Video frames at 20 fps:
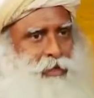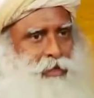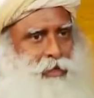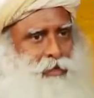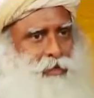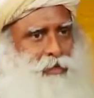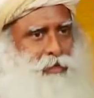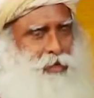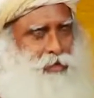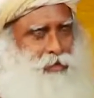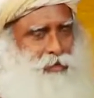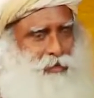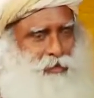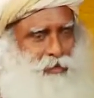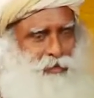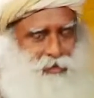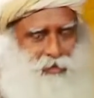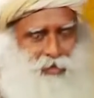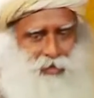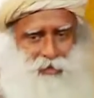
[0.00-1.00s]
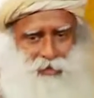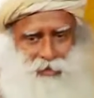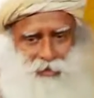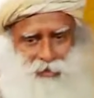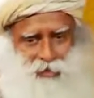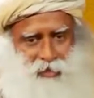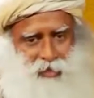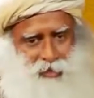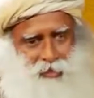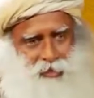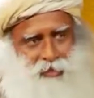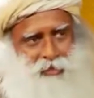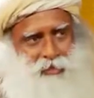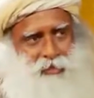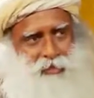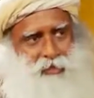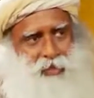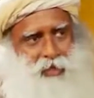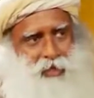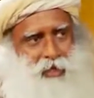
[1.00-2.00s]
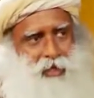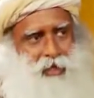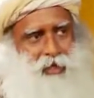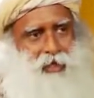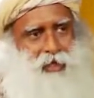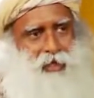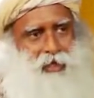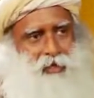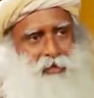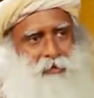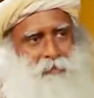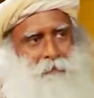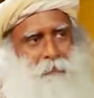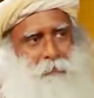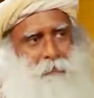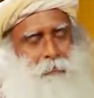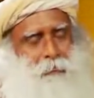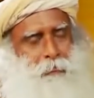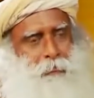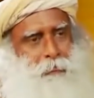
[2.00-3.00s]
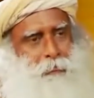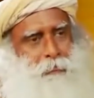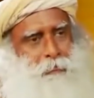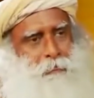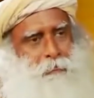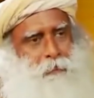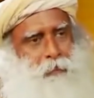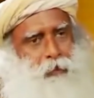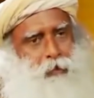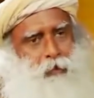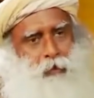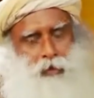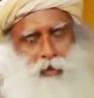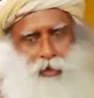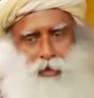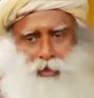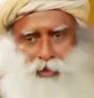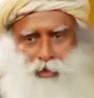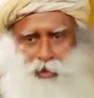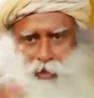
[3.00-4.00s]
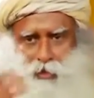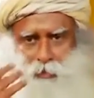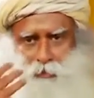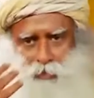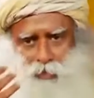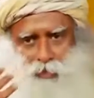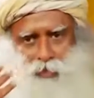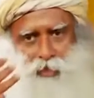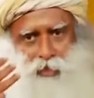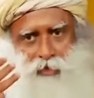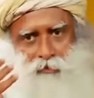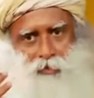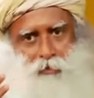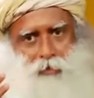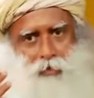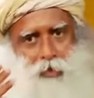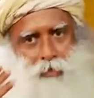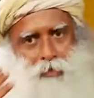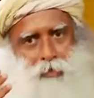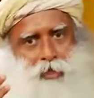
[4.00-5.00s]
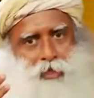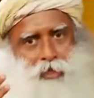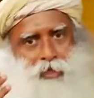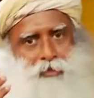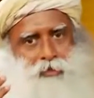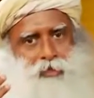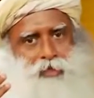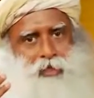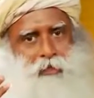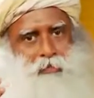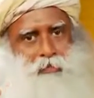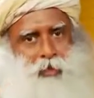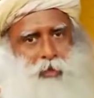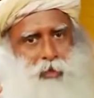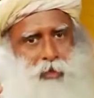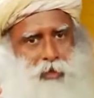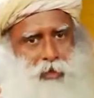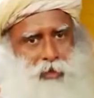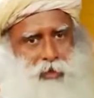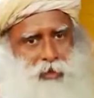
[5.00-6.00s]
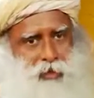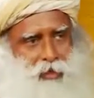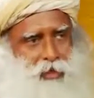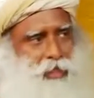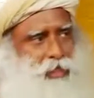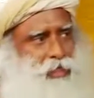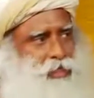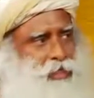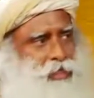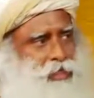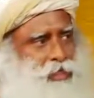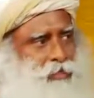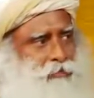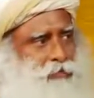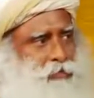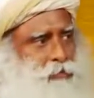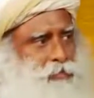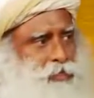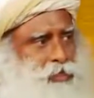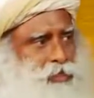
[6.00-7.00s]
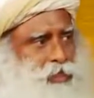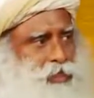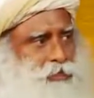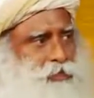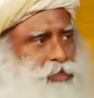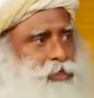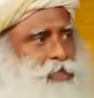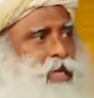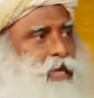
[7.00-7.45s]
in 1996 in India, only three percent of the population was employed, ninety-seven percent were